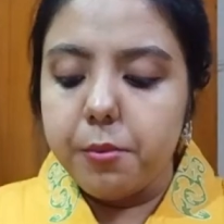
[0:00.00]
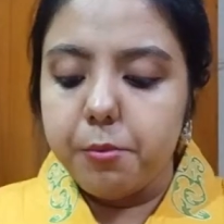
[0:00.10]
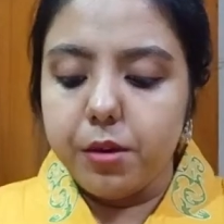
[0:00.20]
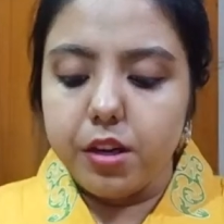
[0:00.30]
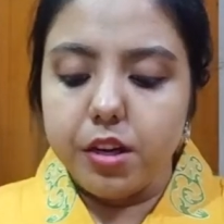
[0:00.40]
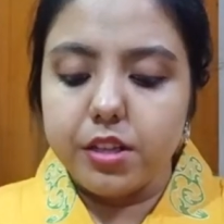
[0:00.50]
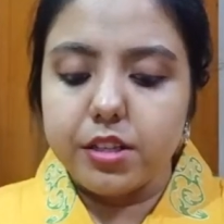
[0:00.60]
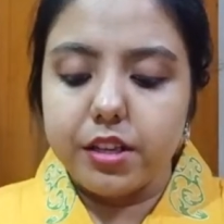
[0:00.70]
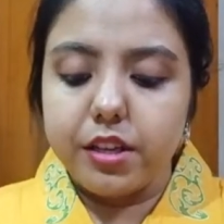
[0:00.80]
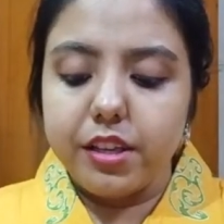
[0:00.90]

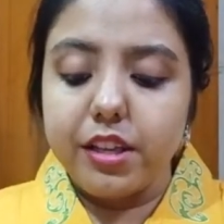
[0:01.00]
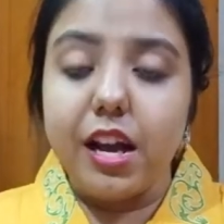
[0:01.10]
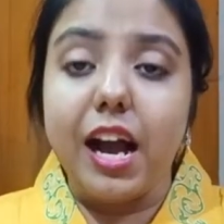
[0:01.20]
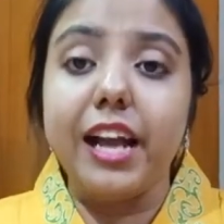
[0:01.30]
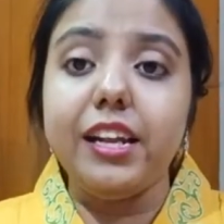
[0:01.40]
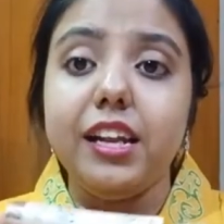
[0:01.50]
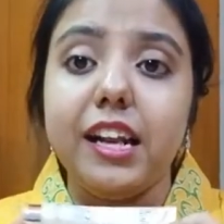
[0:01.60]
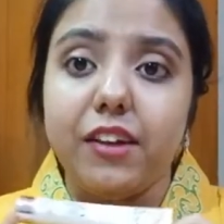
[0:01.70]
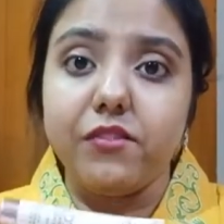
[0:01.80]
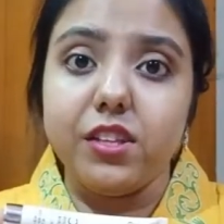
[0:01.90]
But I
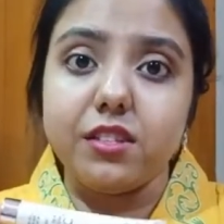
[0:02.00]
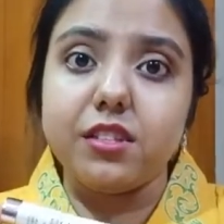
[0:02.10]
love this.